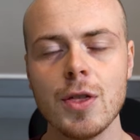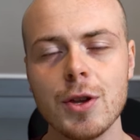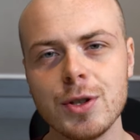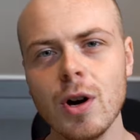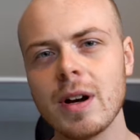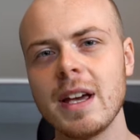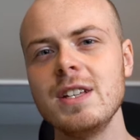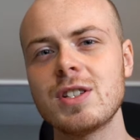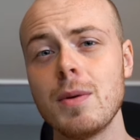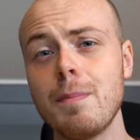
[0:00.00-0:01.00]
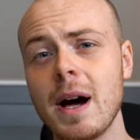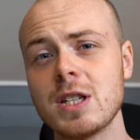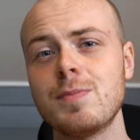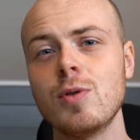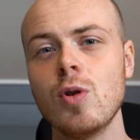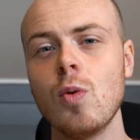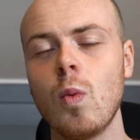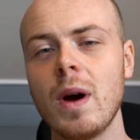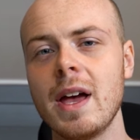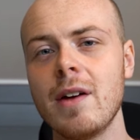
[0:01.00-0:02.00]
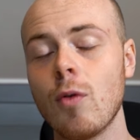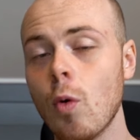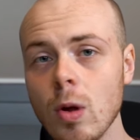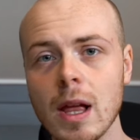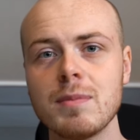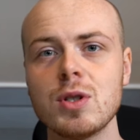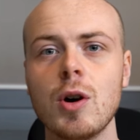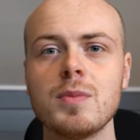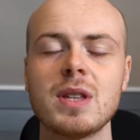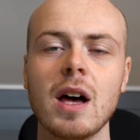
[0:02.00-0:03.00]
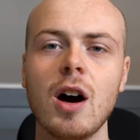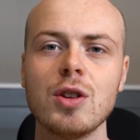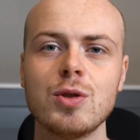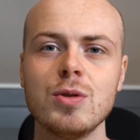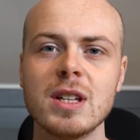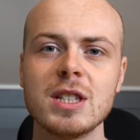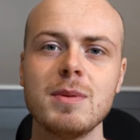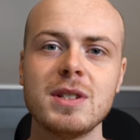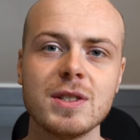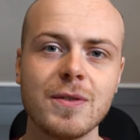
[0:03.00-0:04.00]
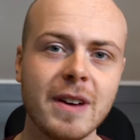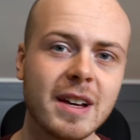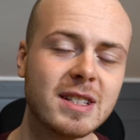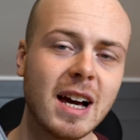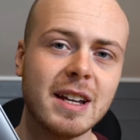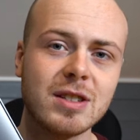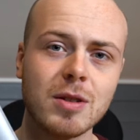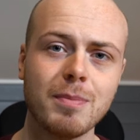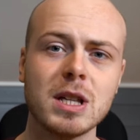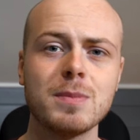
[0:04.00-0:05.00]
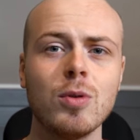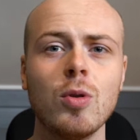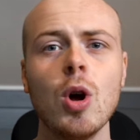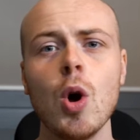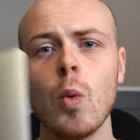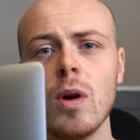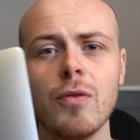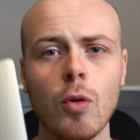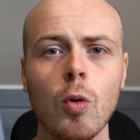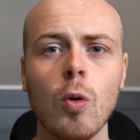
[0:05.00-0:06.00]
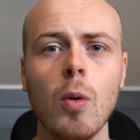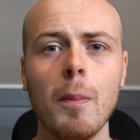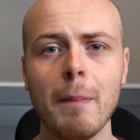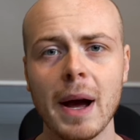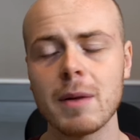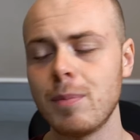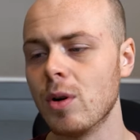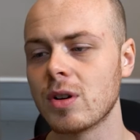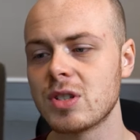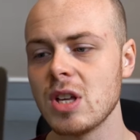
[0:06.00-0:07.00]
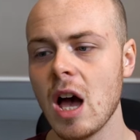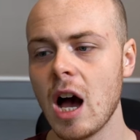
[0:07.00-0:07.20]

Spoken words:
The dock is compatible with all laptops that are 2 centimeters fixed, and it's compatible with all MacBooks.